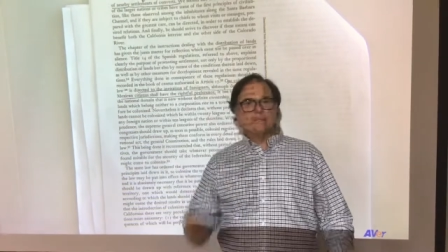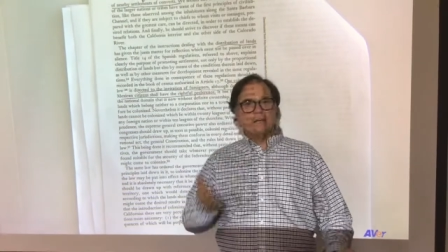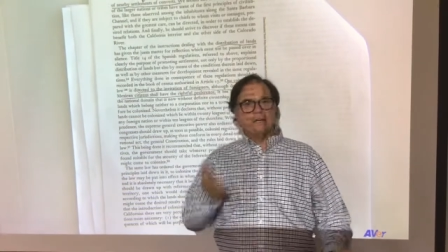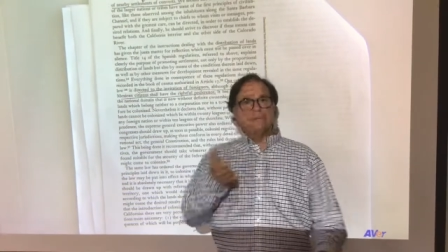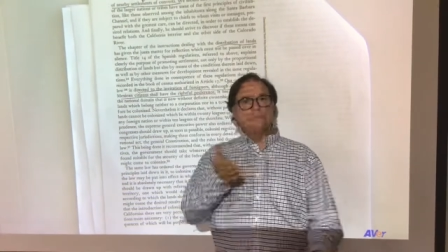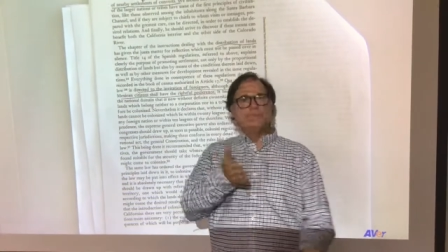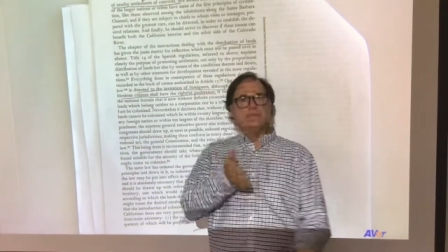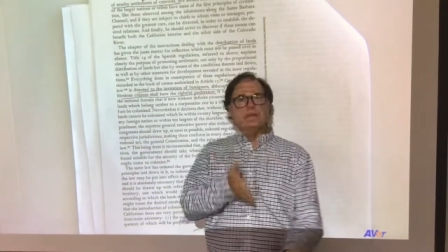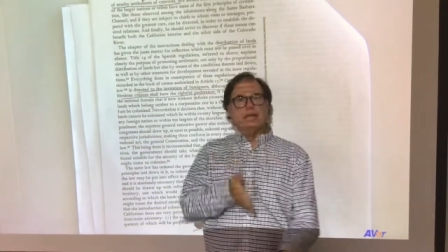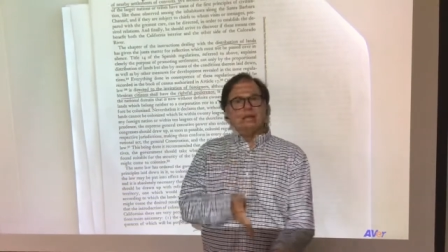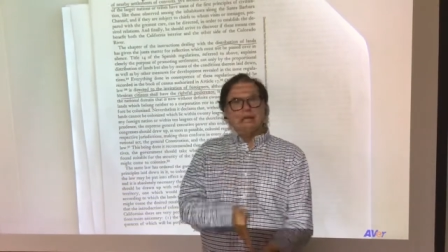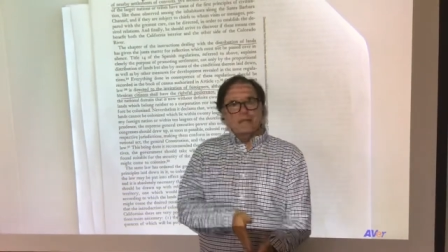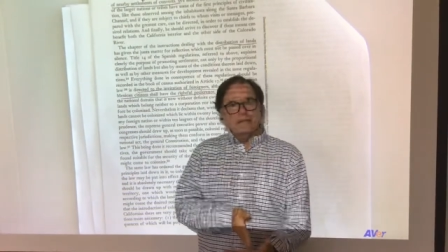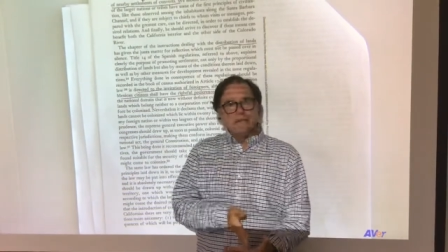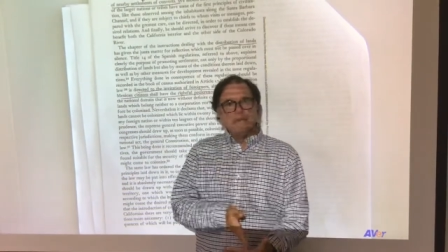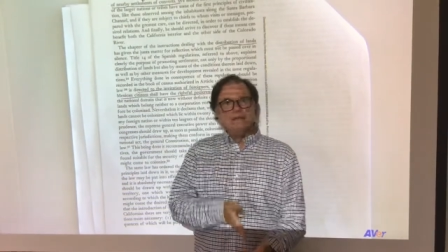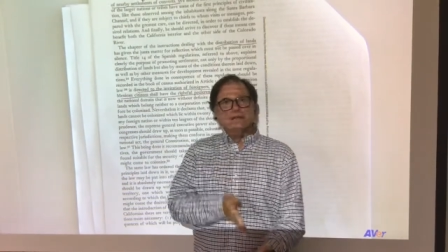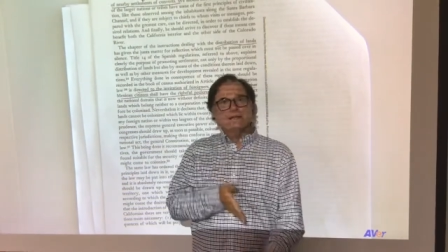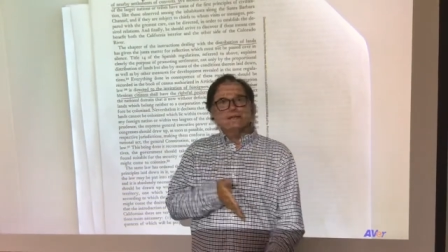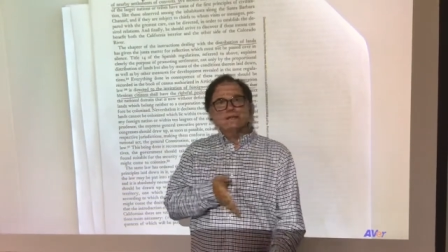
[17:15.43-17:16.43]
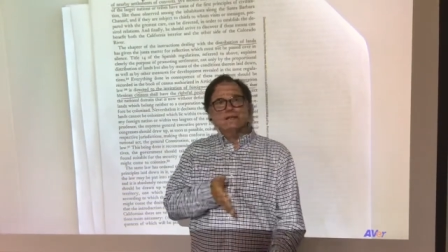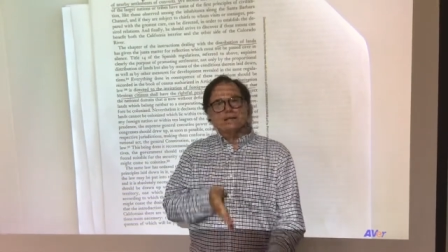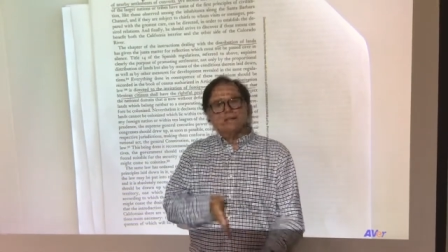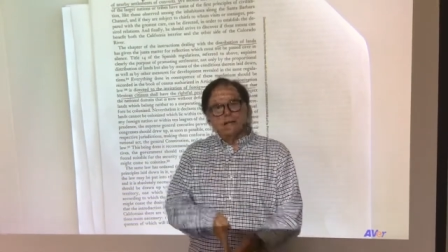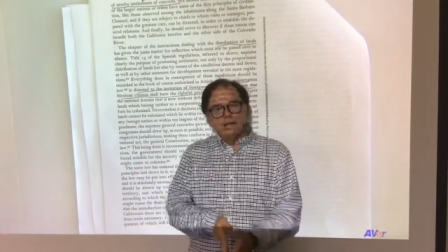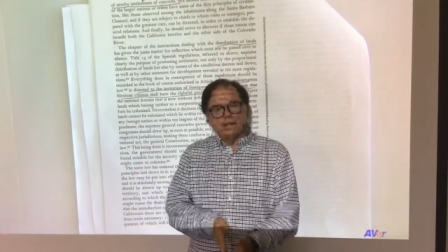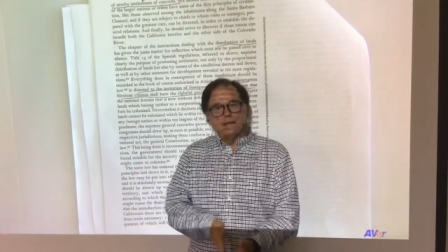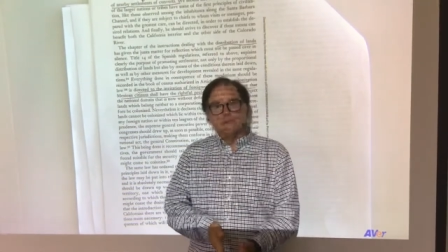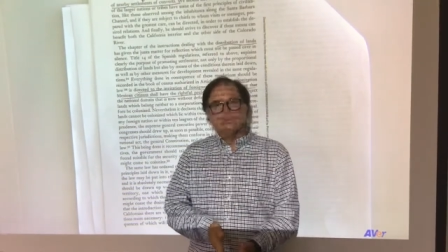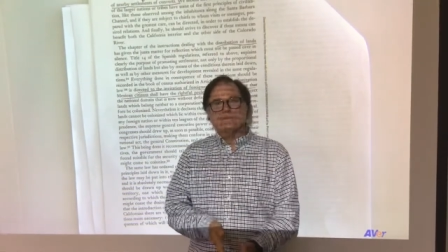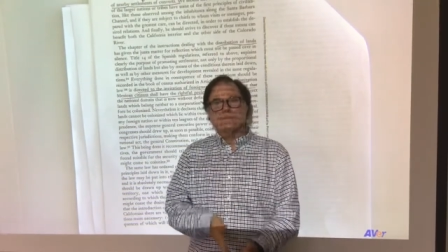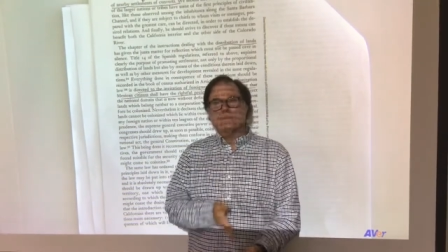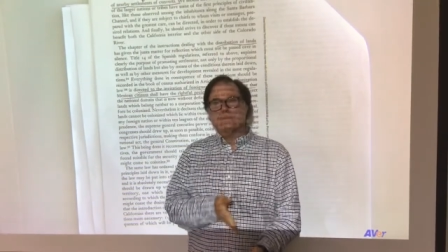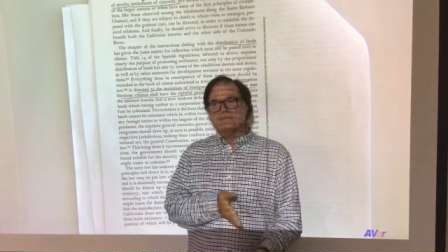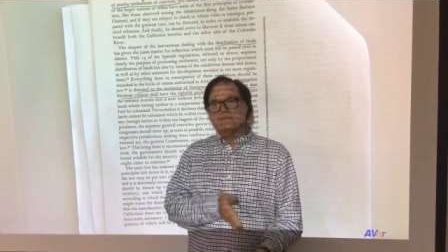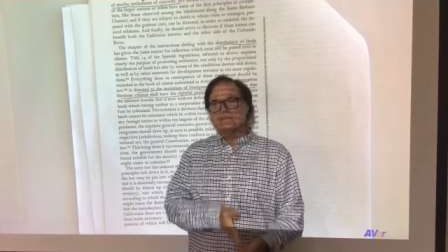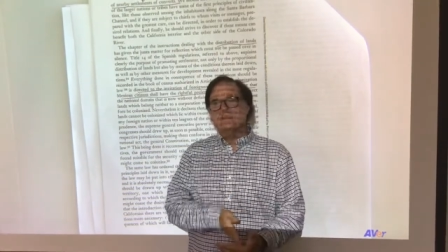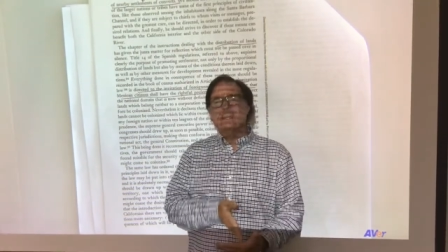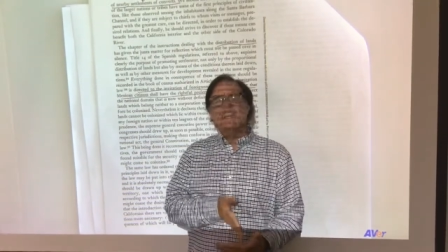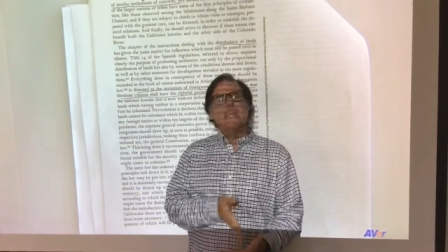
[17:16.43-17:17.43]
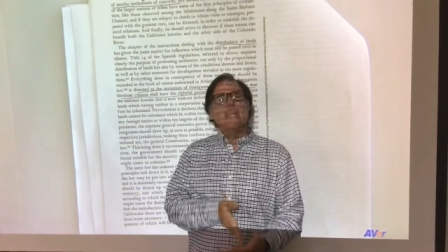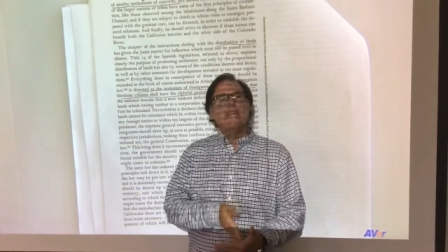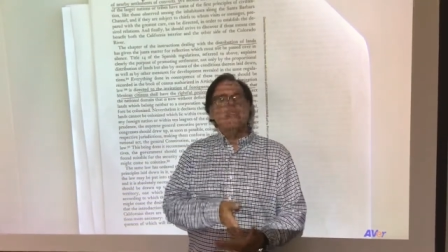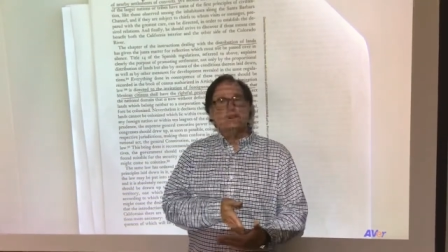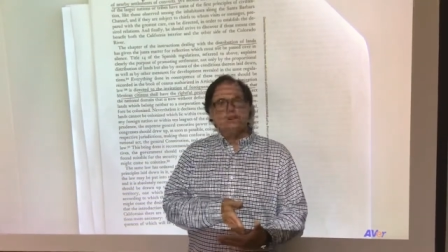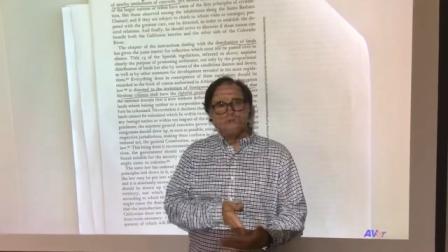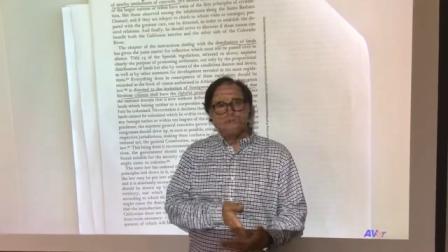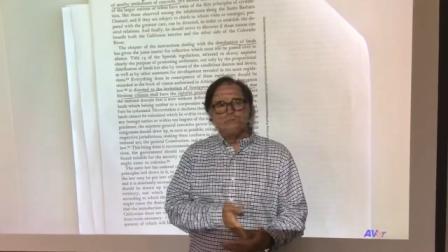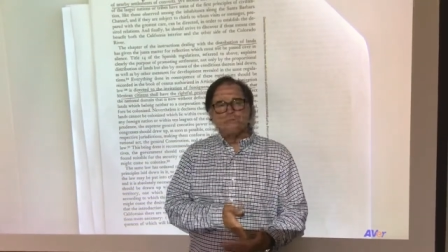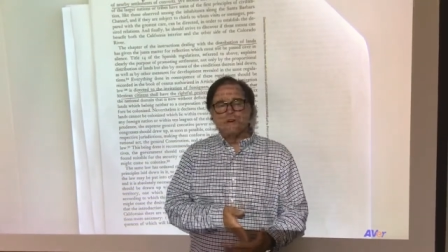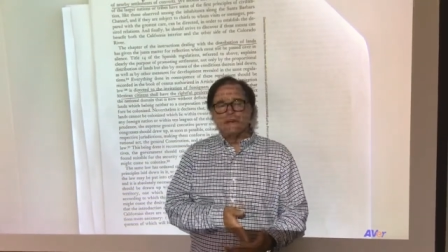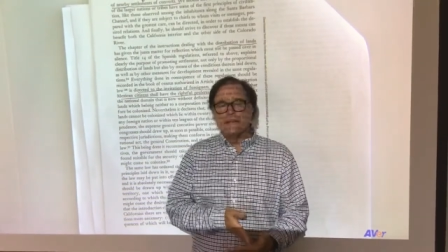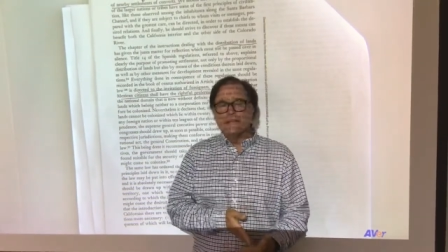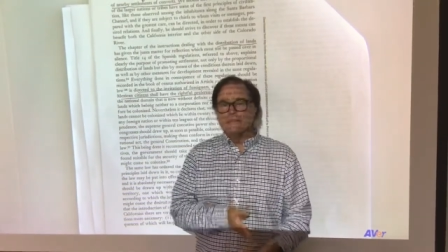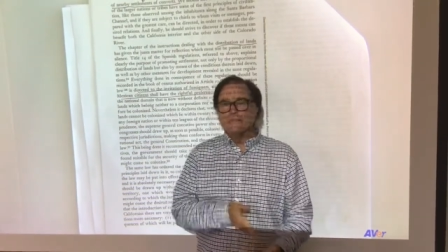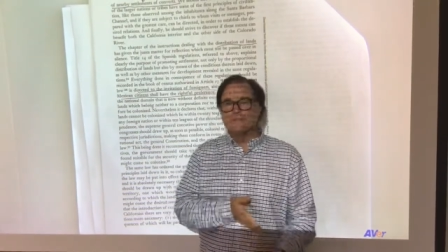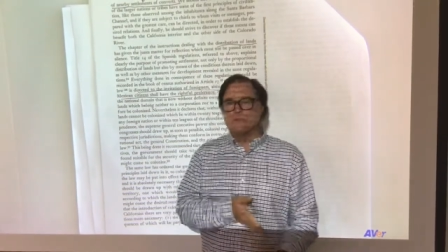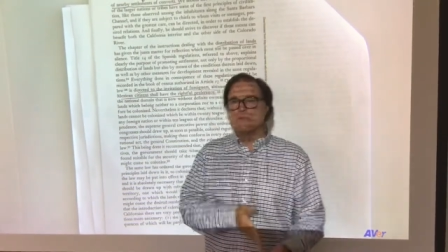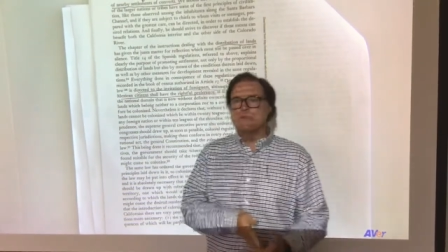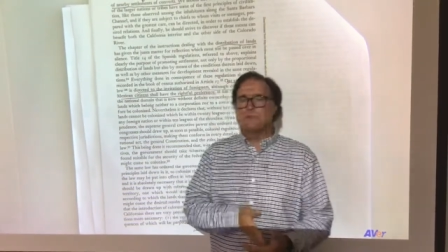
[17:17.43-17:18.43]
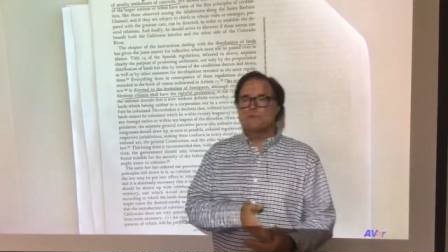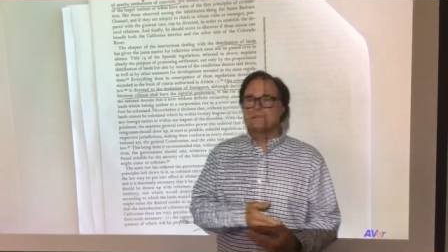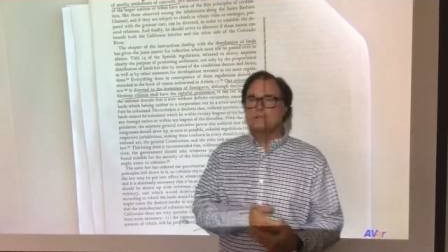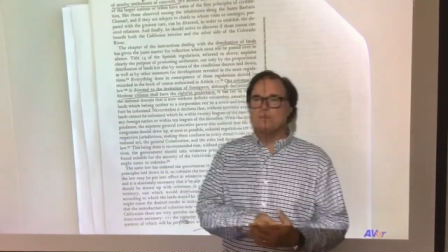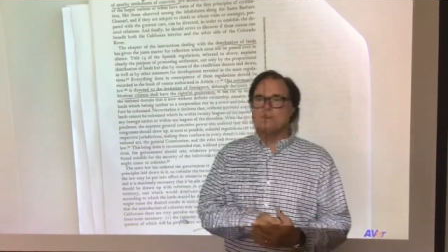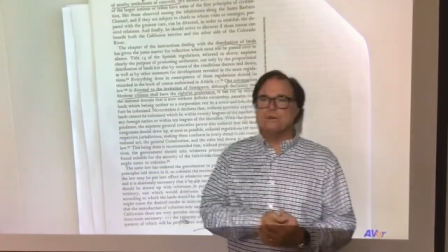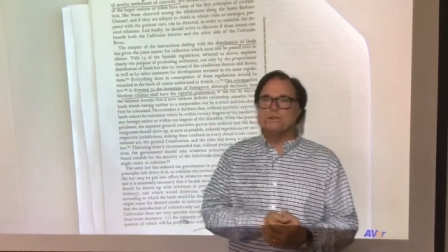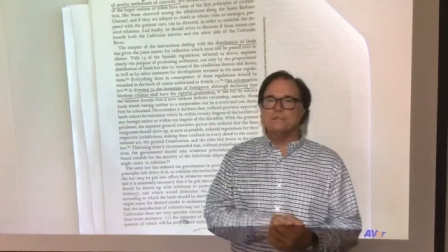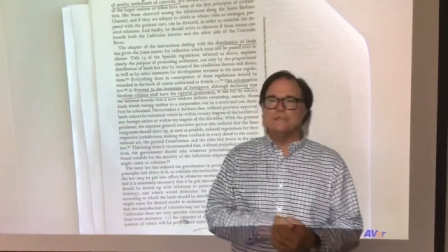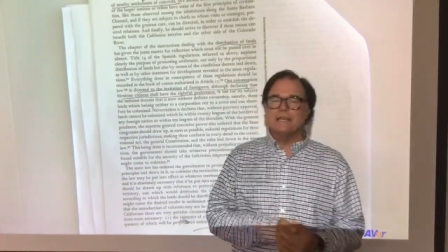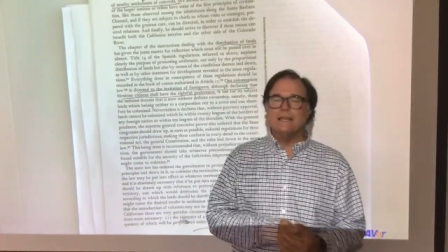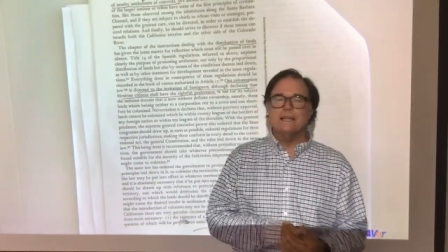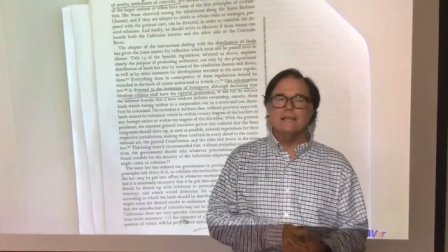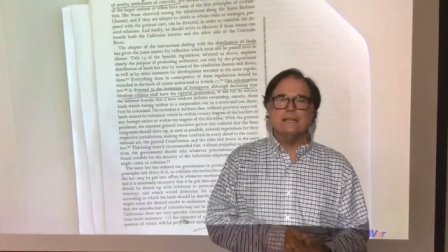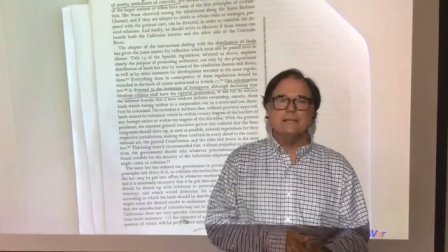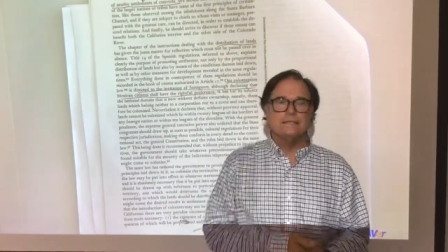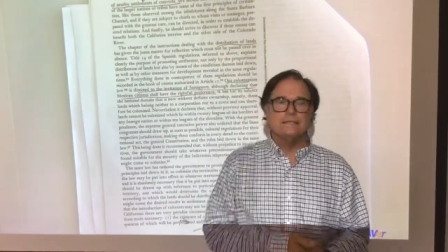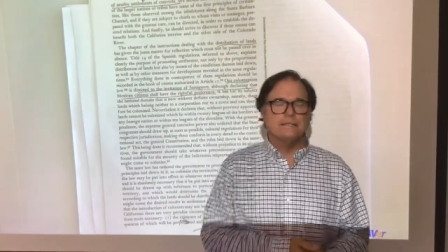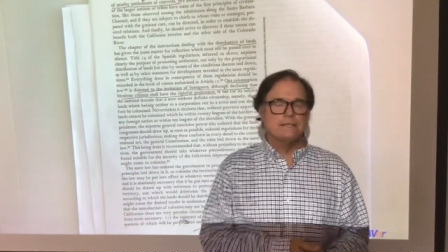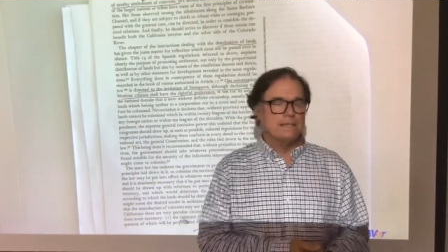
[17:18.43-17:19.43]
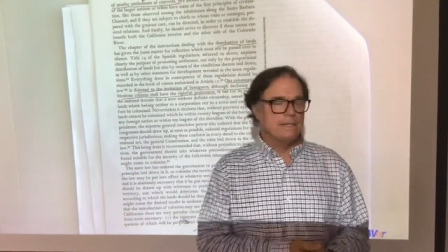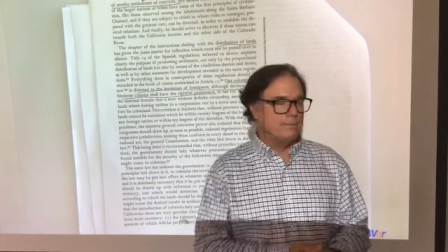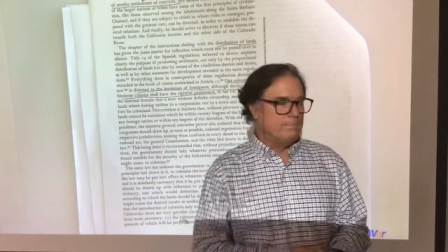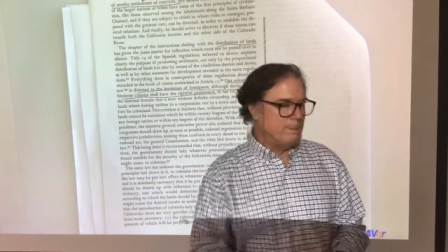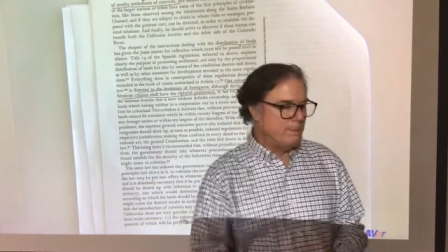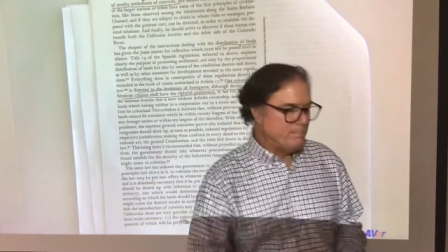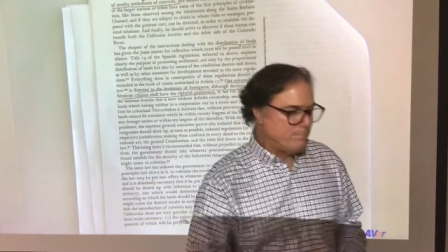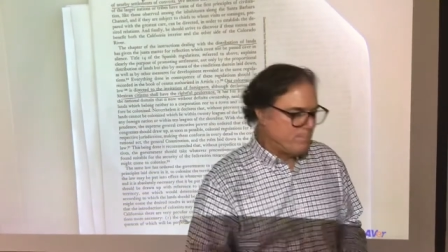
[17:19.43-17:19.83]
of the Indian converts, the neophytes, those, those Indians that had been